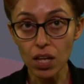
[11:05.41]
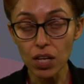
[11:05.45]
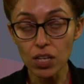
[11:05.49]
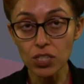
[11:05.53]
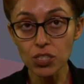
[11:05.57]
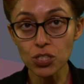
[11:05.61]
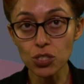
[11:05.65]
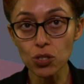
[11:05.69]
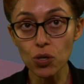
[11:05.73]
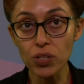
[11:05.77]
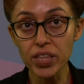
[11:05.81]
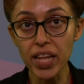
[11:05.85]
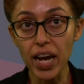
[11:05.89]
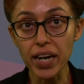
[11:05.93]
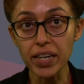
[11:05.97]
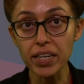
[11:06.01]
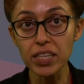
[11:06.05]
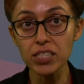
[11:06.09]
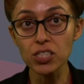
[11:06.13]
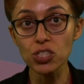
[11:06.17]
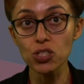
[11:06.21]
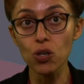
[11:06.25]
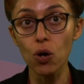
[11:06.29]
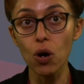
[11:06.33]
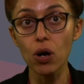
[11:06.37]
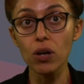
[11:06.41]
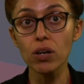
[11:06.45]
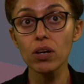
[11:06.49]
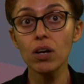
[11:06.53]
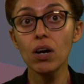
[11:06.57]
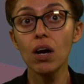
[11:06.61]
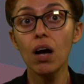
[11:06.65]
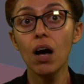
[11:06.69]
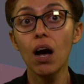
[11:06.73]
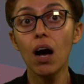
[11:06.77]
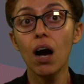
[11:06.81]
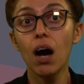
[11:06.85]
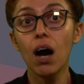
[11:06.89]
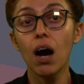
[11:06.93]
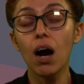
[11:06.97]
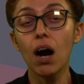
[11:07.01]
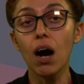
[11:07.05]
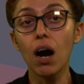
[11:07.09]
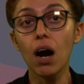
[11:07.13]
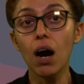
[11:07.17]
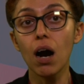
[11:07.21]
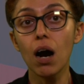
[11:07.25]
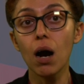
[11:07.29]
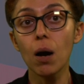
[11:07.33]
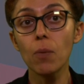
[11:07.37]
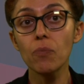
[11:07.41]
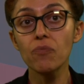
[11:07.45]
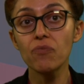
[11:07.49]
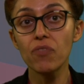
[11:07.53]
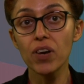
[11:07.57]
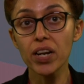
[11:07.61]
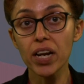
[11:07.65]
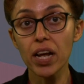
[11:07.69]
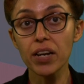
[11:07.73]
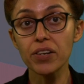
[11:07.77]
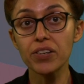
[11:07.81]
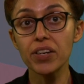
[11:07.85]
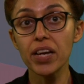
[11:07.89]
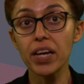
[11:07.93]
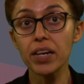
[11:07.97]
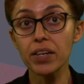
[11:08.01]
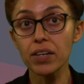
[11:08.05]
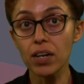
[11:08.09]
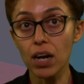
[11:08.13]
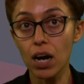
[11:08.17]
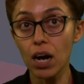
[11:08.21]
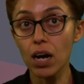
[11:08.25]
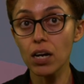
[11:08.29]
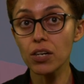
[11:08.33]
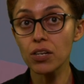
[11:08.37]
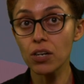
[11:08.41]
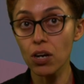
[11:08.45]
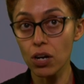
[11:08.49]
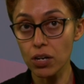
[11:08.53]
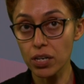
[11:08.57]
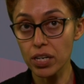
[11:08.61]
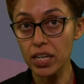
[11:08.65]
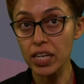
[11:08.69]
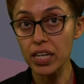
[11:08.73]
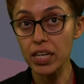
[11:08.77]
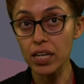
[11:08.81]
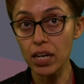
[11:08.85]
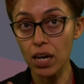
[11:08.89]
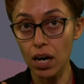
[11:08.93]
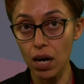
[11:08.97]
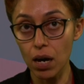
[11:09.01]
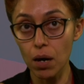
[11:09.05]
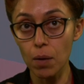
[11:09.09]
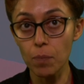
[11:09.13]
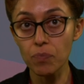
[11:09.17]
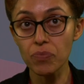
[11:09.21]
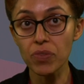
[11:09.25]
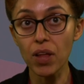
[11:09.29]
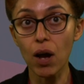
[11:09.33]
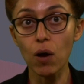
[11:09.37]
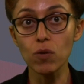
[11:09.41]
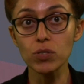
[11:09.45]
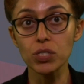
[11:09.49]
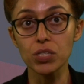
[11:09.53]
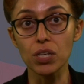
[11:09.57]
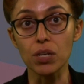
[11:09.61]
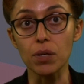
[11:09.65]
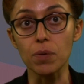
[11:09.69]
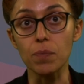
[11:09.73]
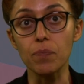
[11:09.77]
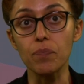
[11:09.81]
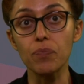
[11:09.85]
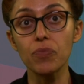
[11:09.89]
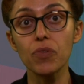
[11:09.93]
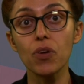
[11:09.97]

so that is your 130,000.